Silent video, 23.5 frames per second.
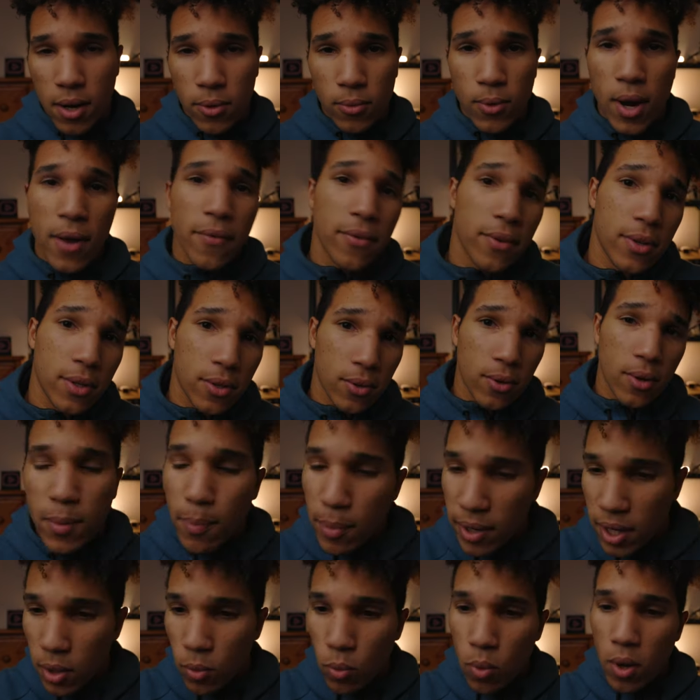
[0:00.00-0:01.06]
revenue.
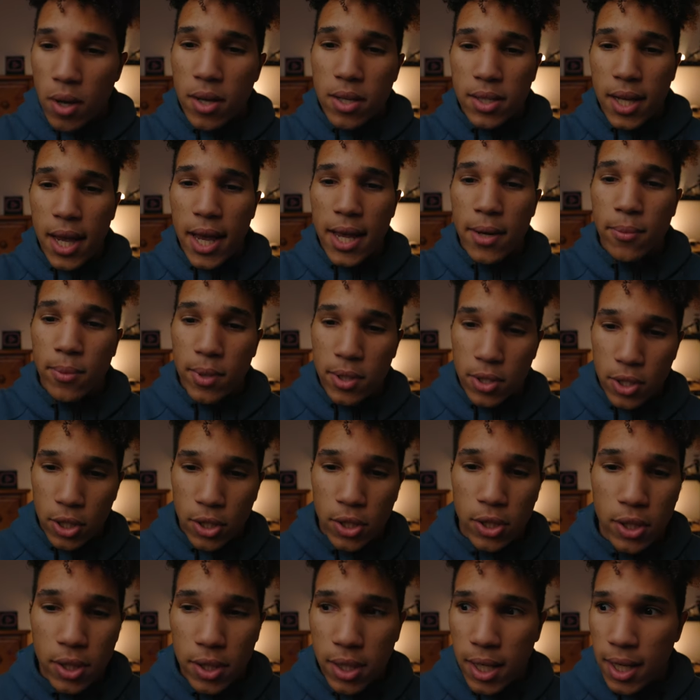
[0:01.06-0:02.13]
But it was a
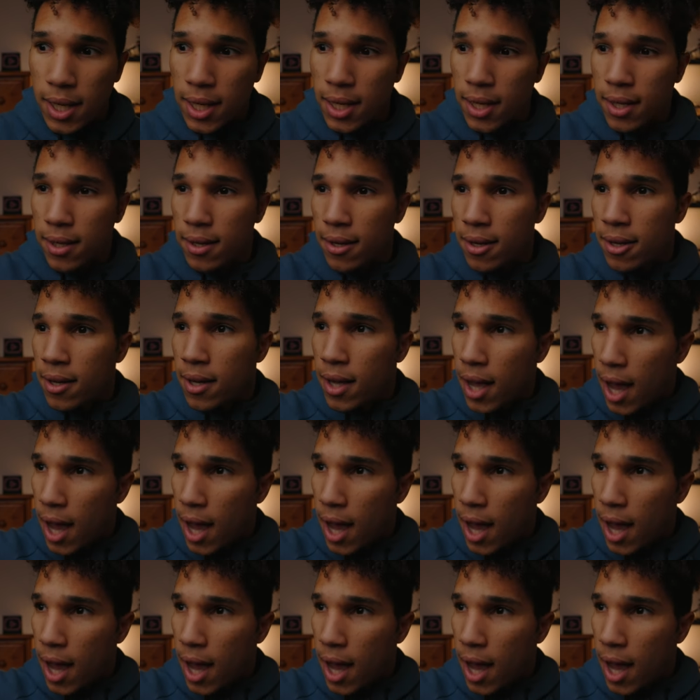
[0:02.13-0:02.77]
return in,